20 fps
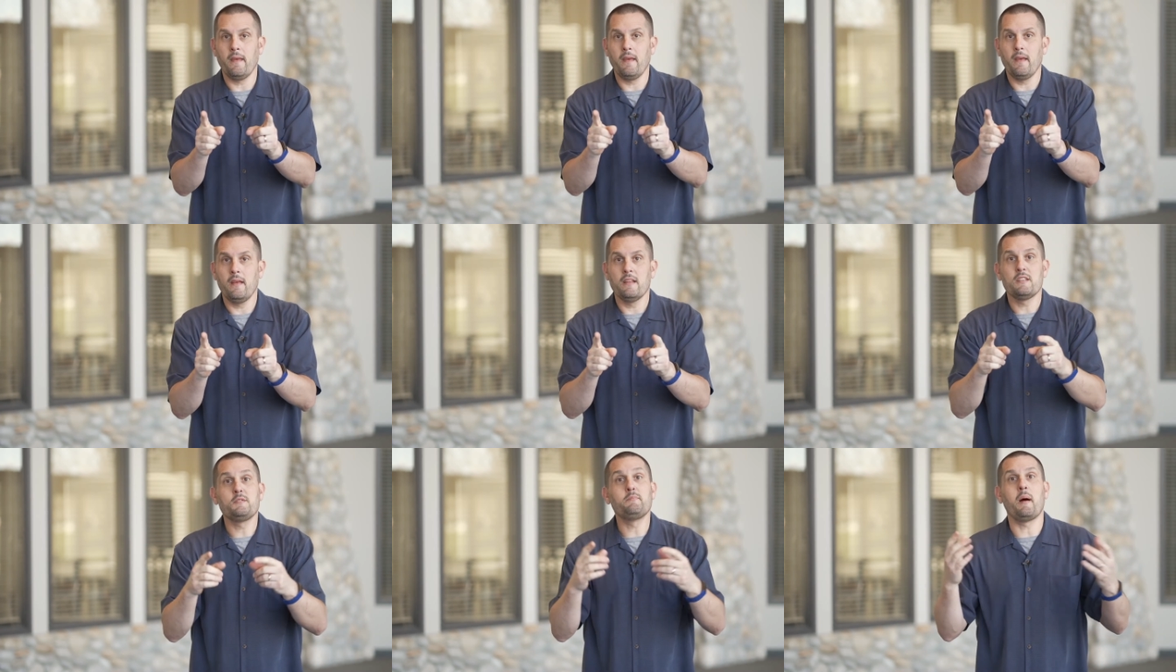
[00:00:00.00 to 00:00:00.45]

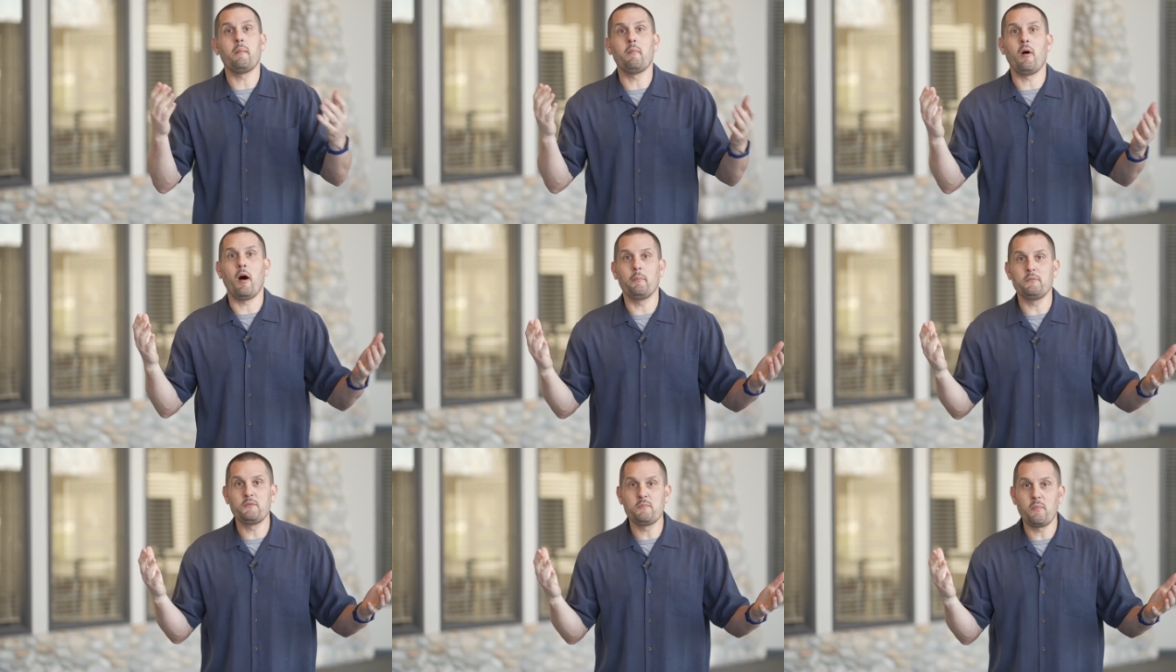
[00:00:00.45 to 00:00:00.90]
It's my
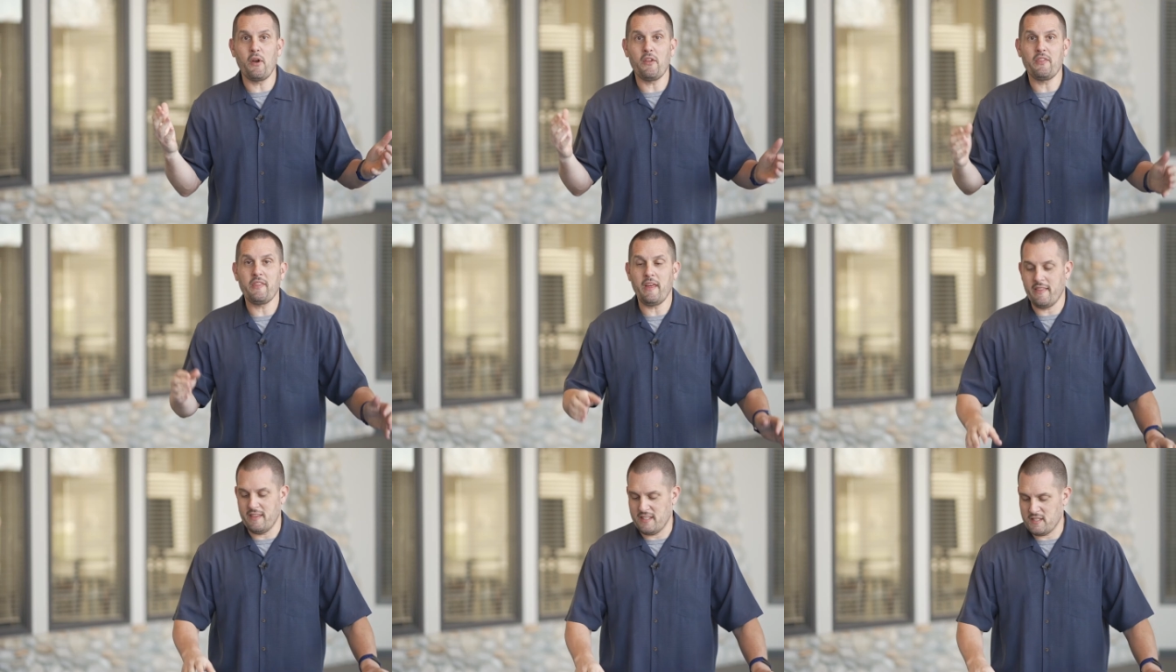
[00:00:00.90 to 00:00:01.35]
mom's
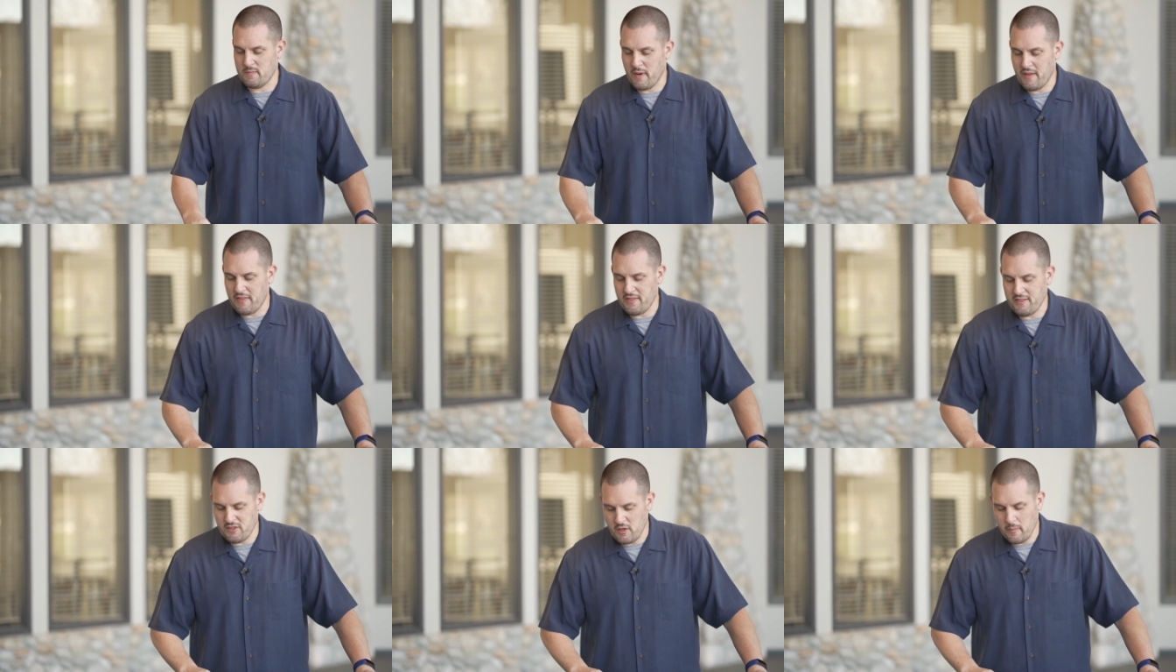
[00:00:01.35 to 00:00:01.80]
birthday this
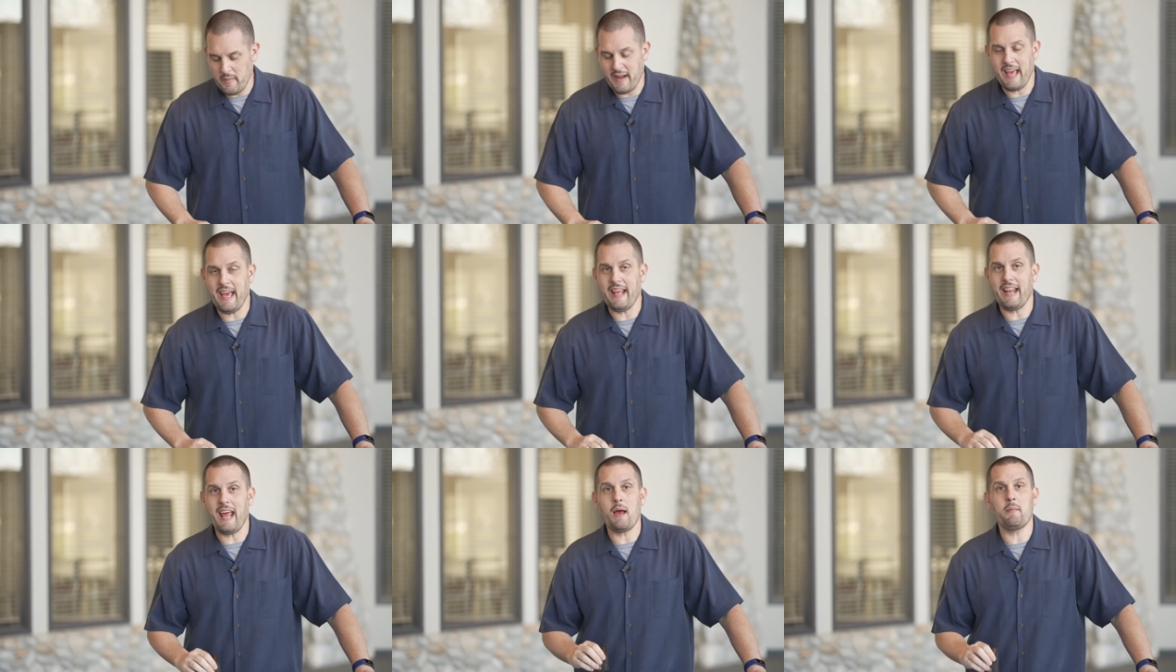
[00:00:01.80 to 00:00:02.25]
month, and so I'm going to
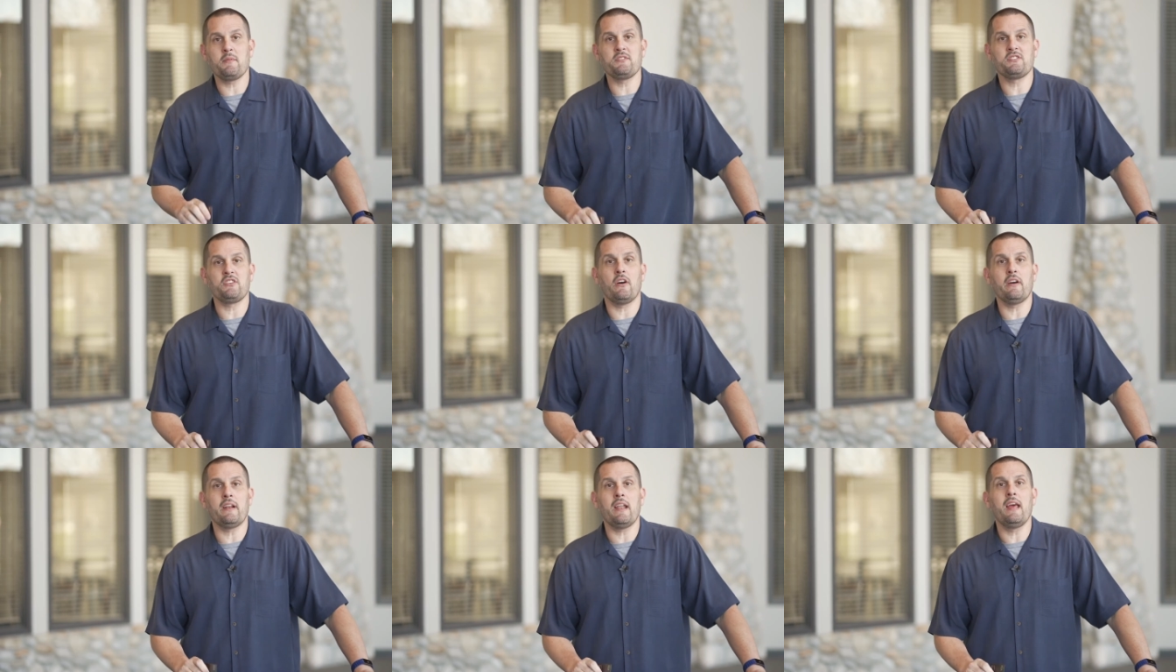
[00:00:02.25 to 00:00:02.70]
hit
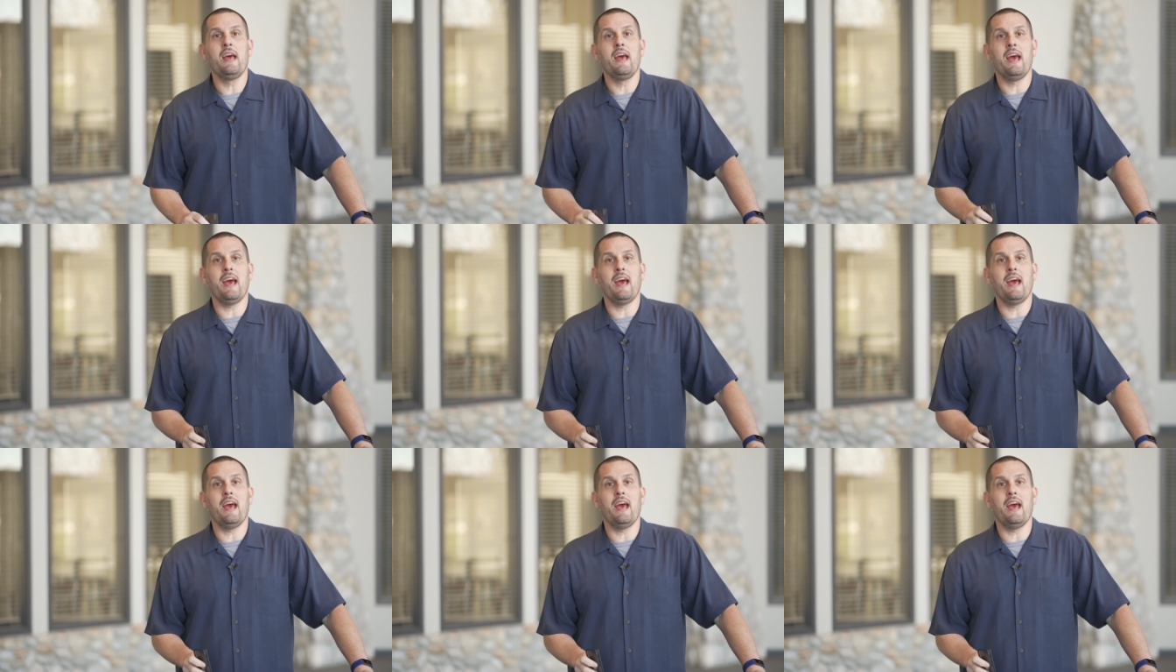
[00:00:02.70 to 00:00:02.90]
Amazon